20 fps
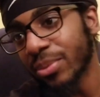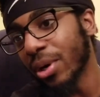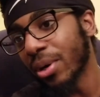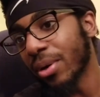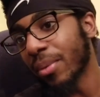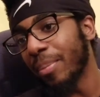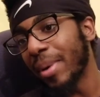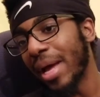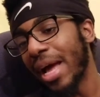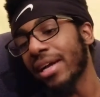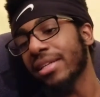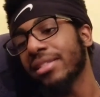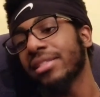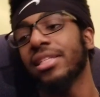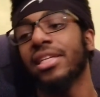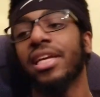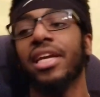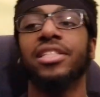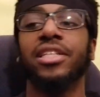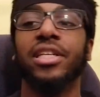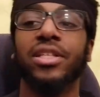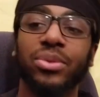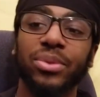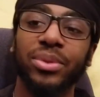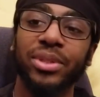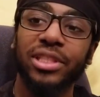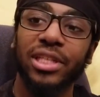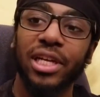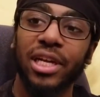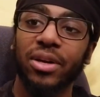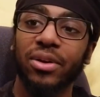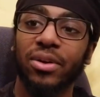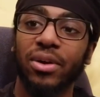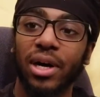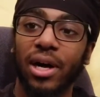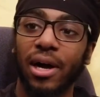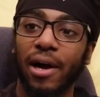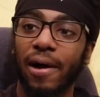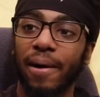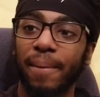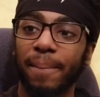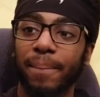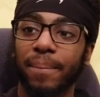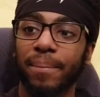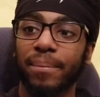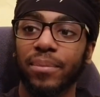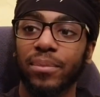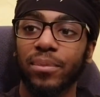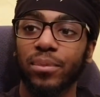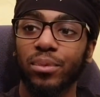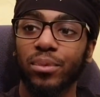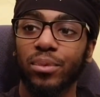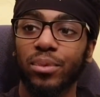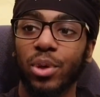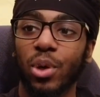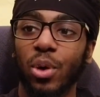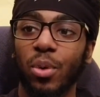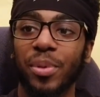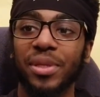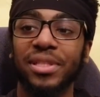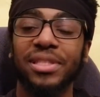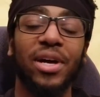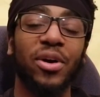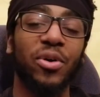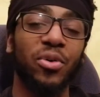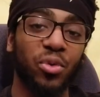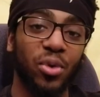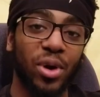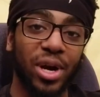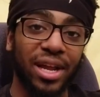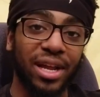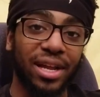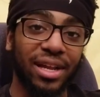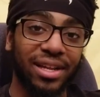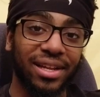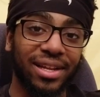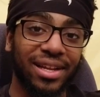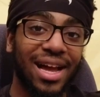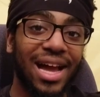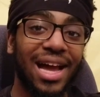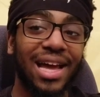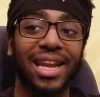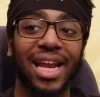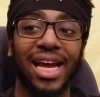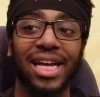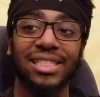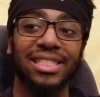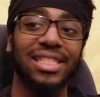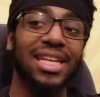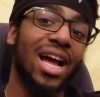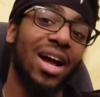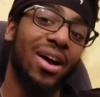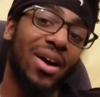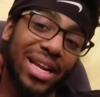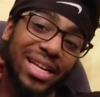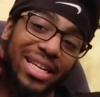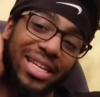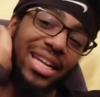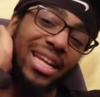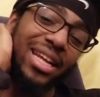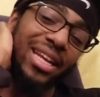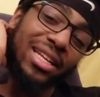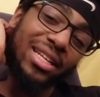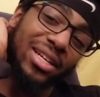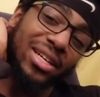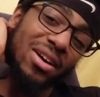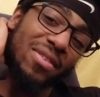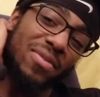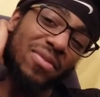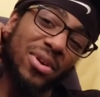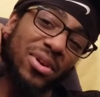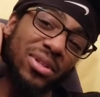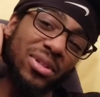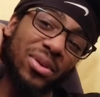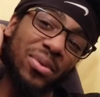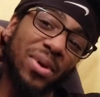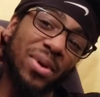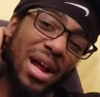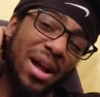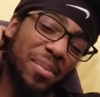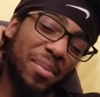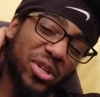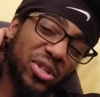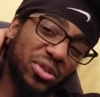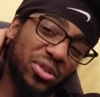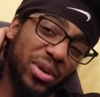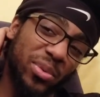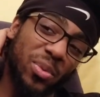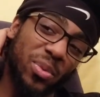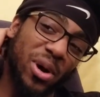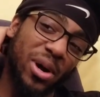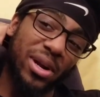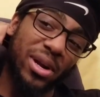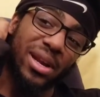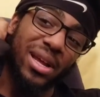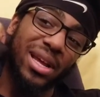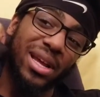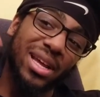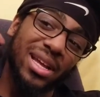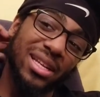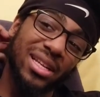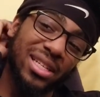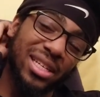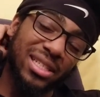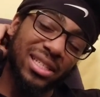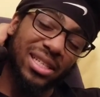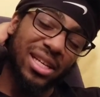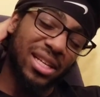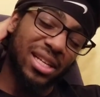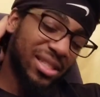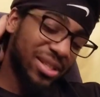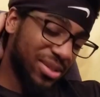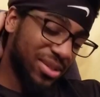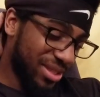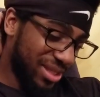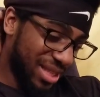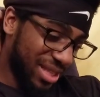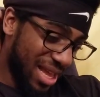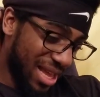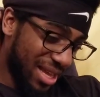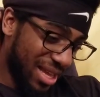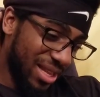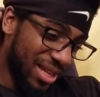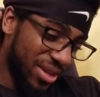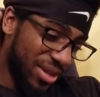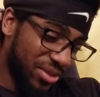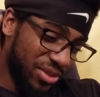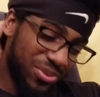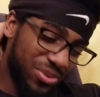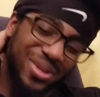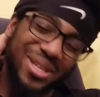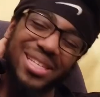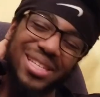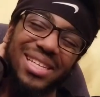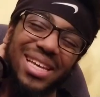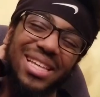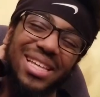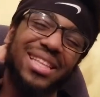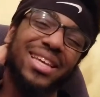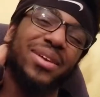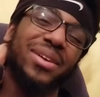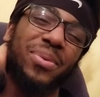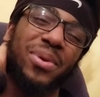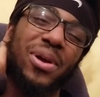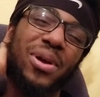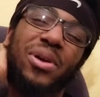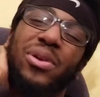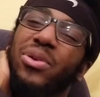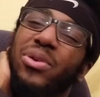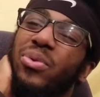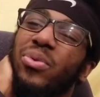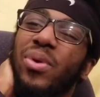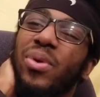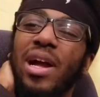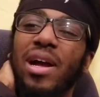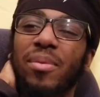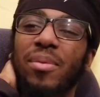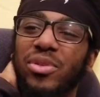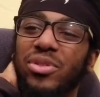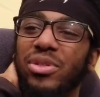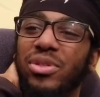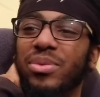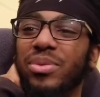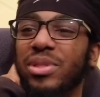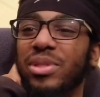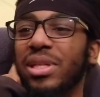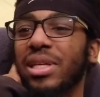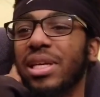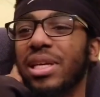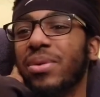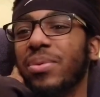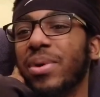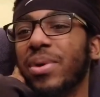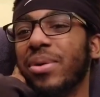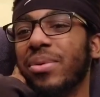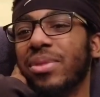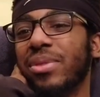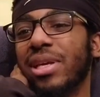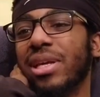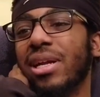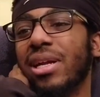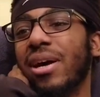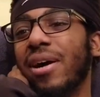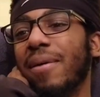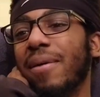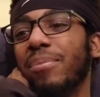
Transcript: Welcome back to the KJ3 channel. Copa del Rey highlights now. I didn't cover the Real Madrid one just because it was like a little too easy. I think we all knew Real Madrid was going to get away with it.